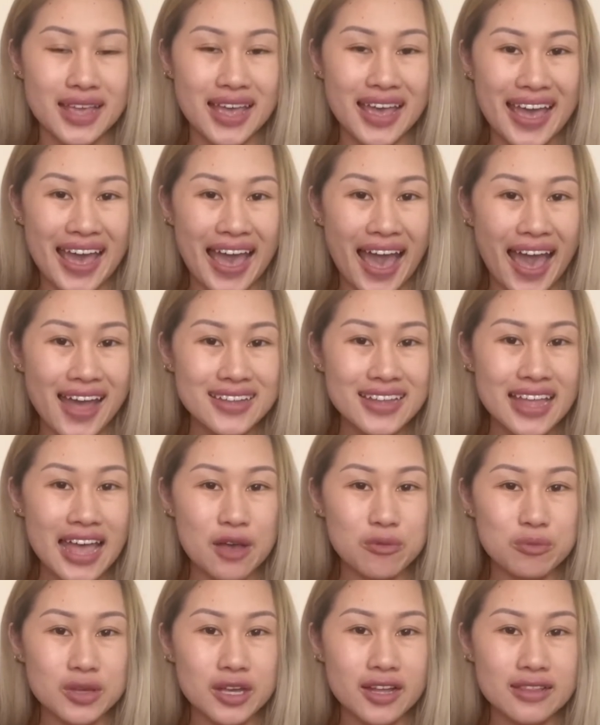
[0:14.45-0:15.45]
At Em
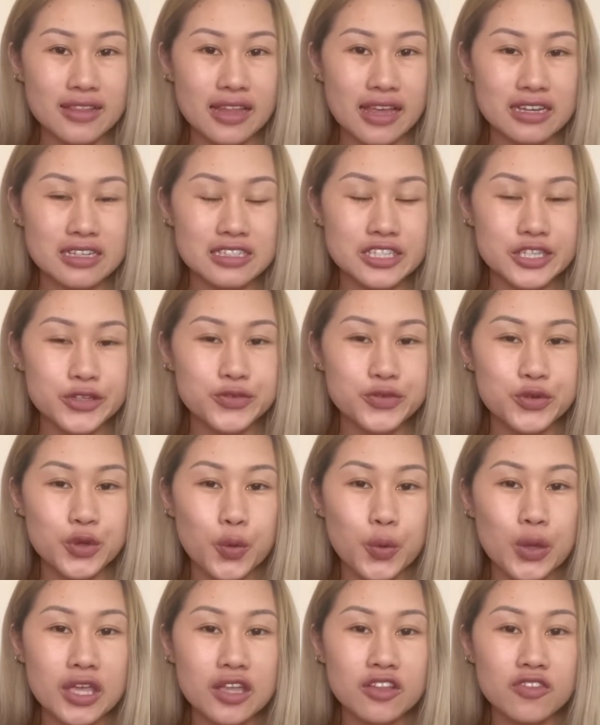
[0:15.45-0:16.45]
Collective, we
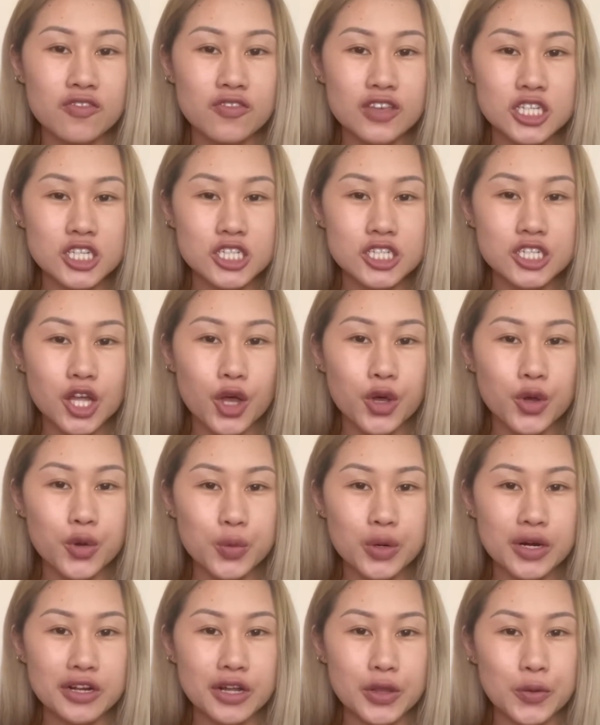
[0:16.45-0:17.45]
envision a
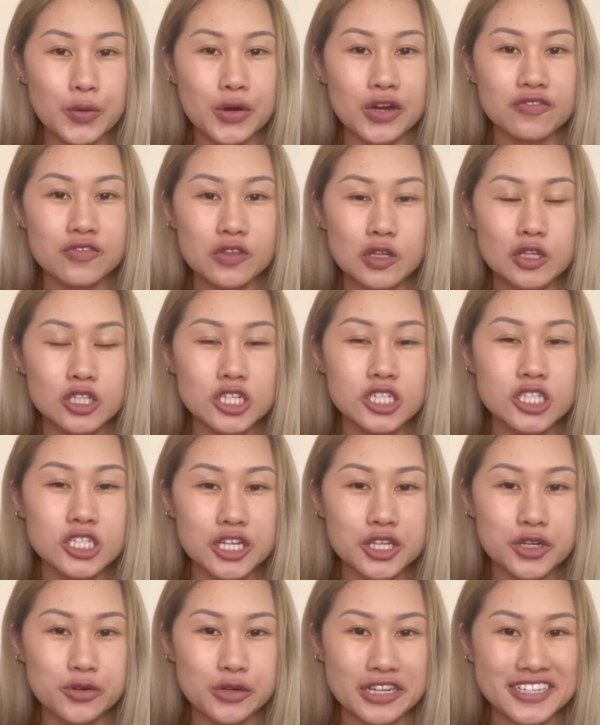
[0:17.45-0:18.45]
world where future
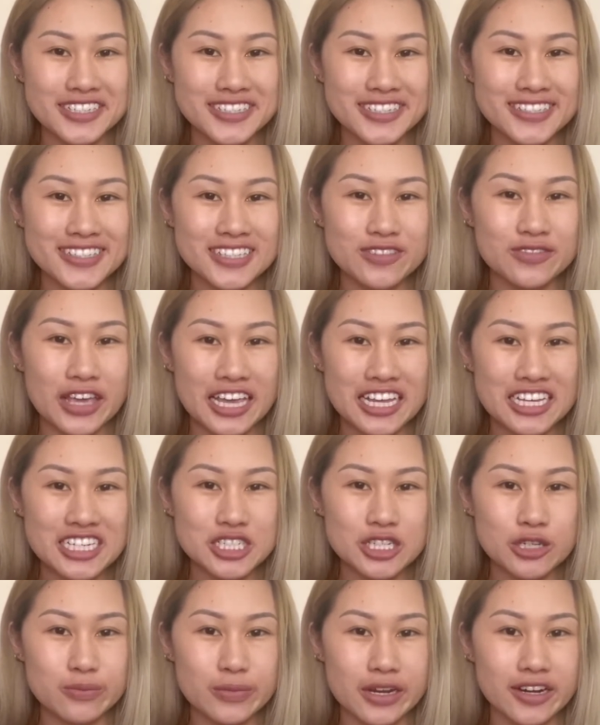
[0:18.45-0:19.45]
generations of Asian
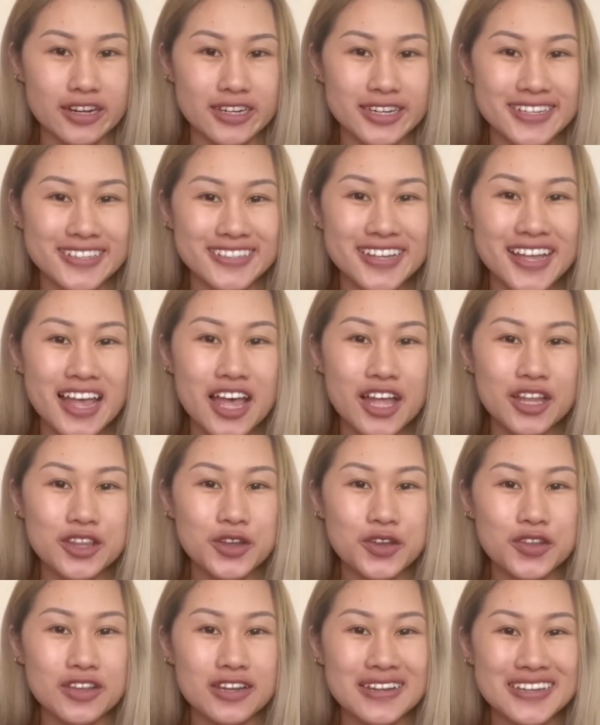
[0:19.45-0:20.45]
Americans know their
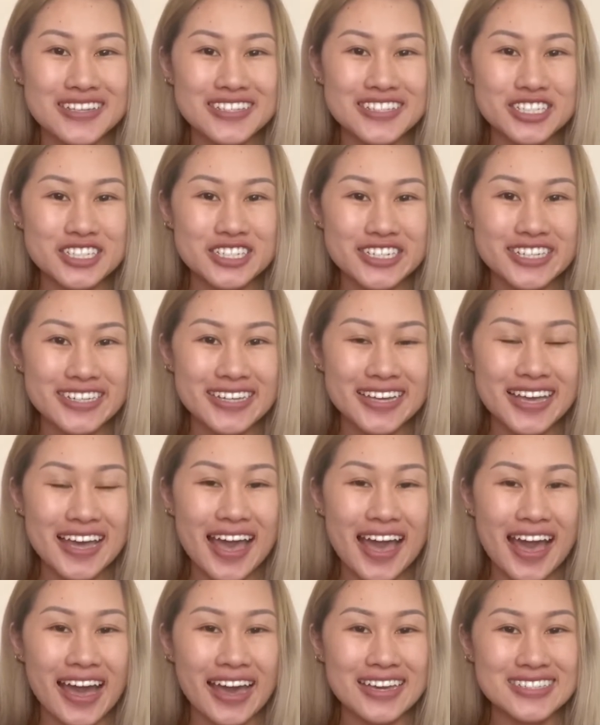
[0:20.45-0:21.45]
history,
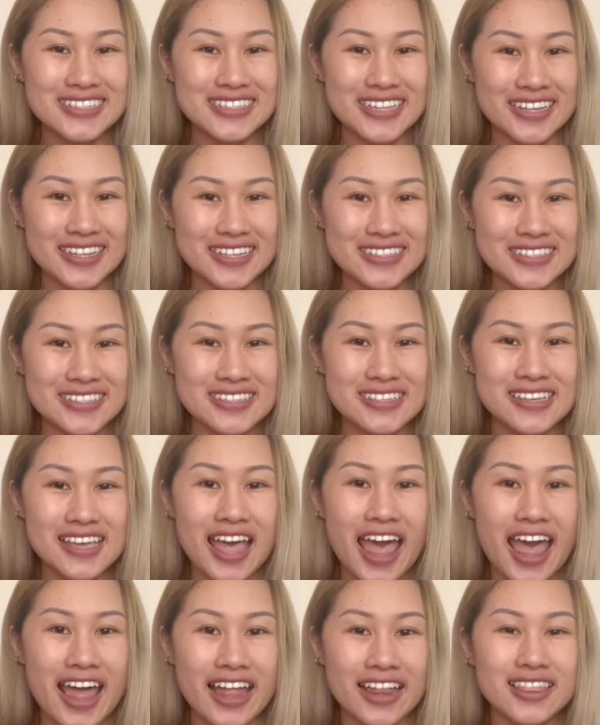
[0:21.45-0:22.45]
identity,
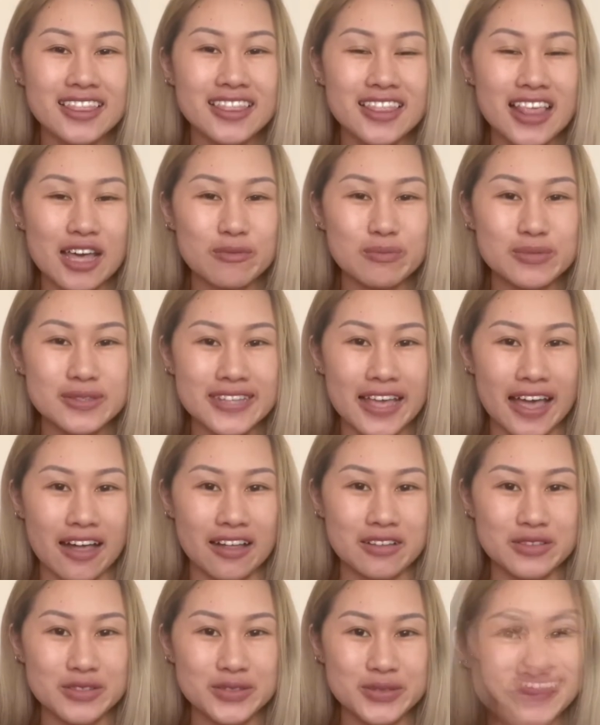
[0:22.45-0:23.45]
and
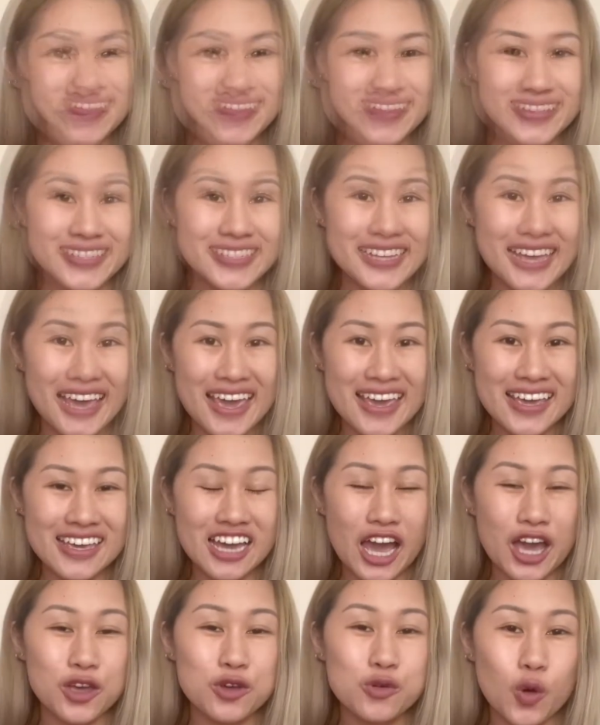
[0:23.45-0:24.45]
themselves. Today, I
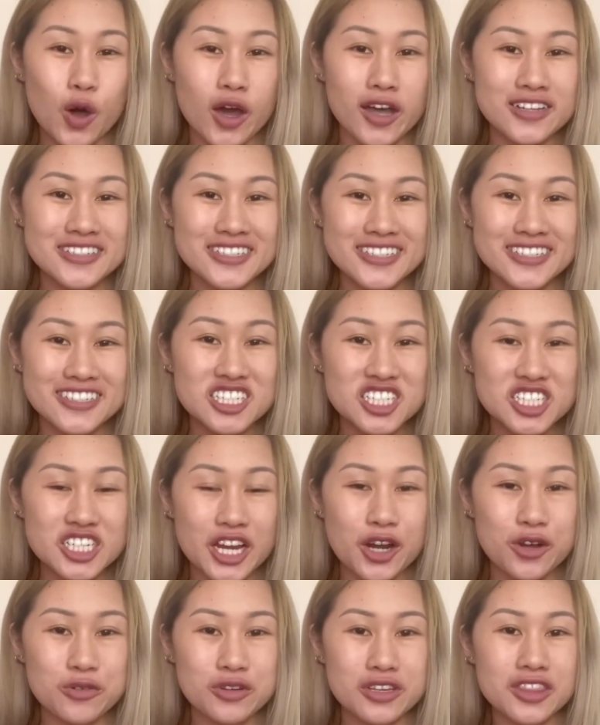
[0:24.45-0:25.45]
wanted to share
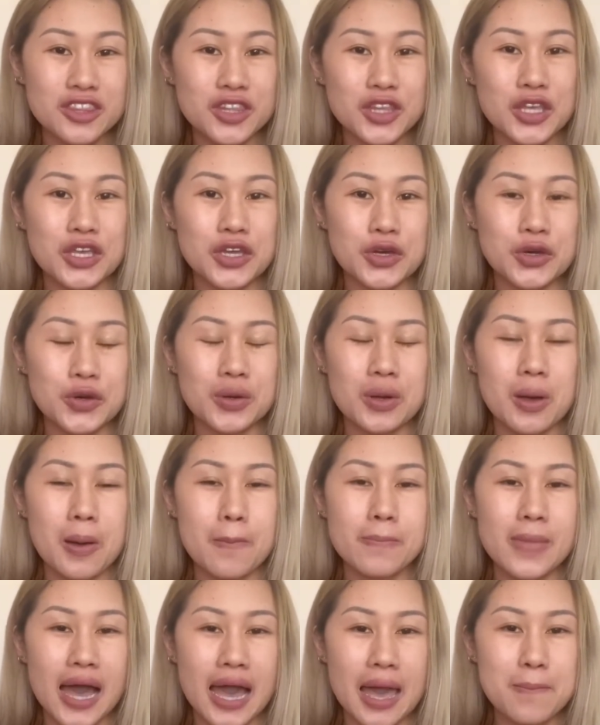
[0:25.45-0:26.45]
with you
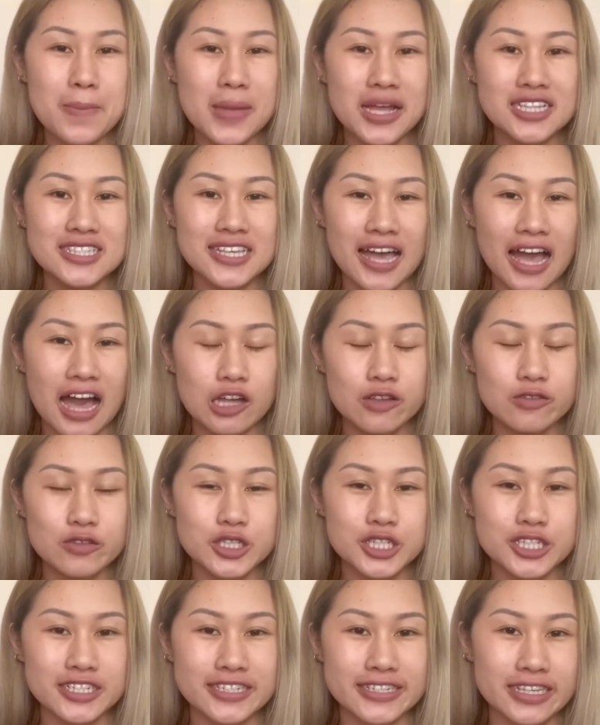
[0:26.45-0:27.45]
my mental health
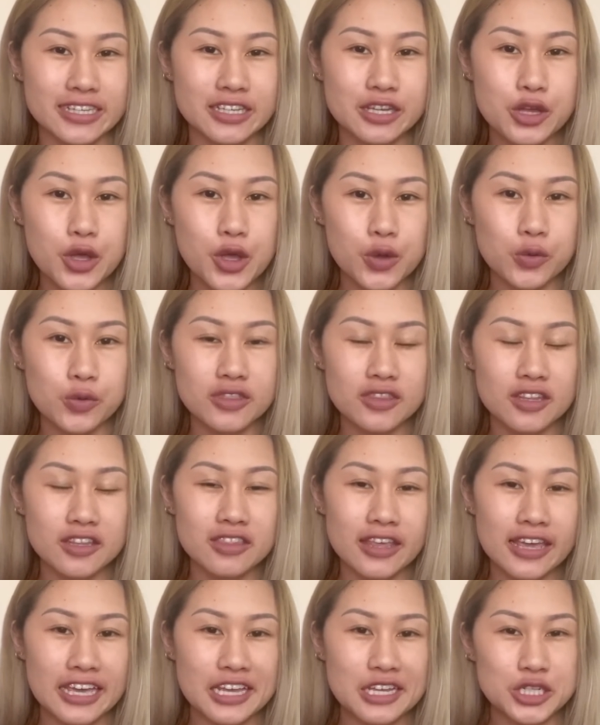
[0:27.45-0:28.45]
journey within the
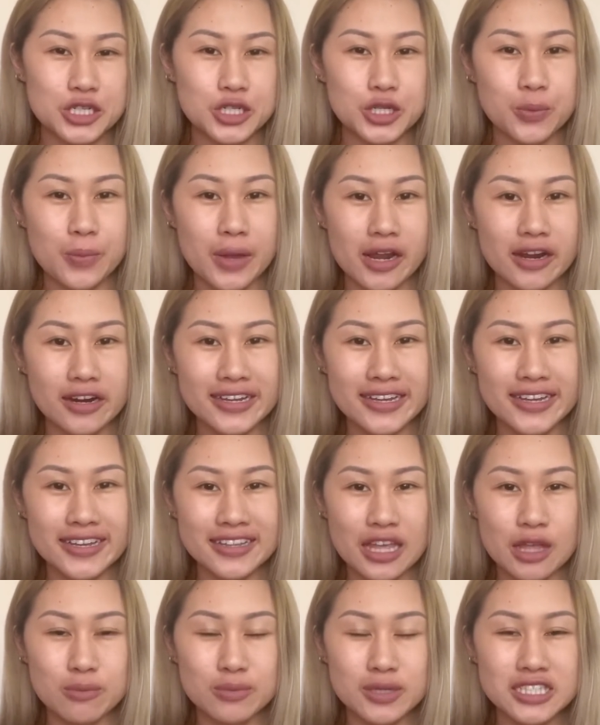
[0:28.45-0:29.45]
Asian American and
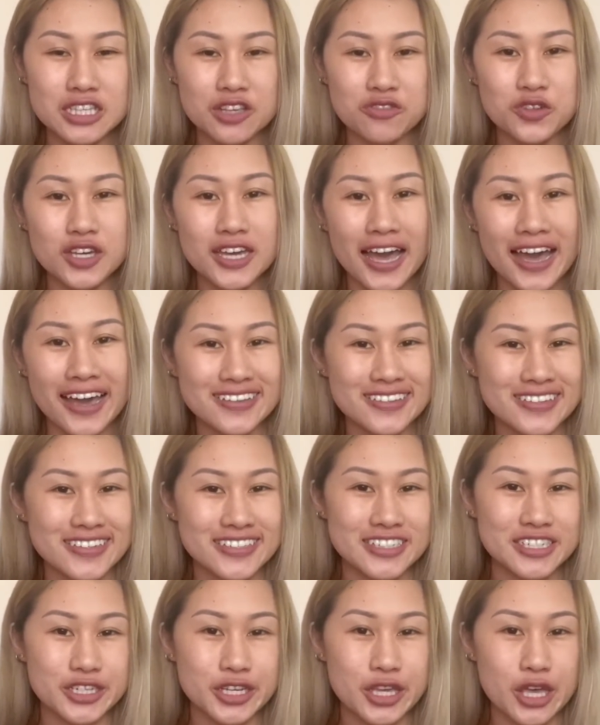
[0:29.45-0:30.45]
Pacific Islander
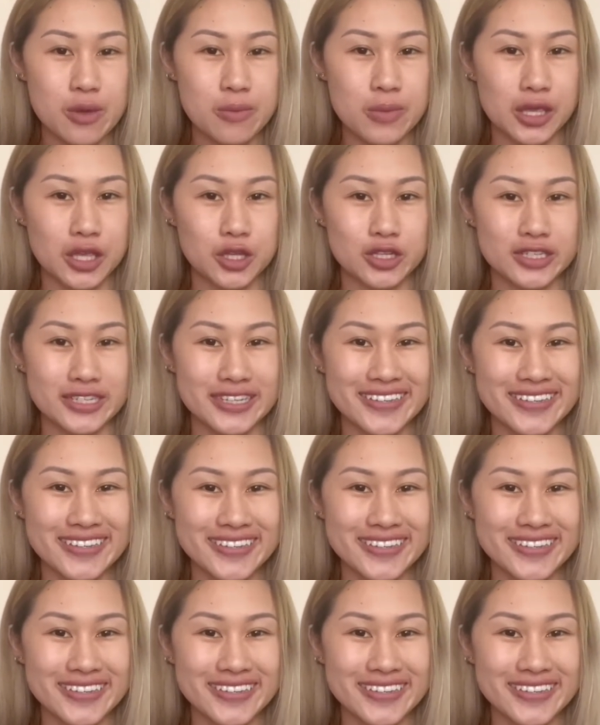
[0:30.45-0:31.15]
community.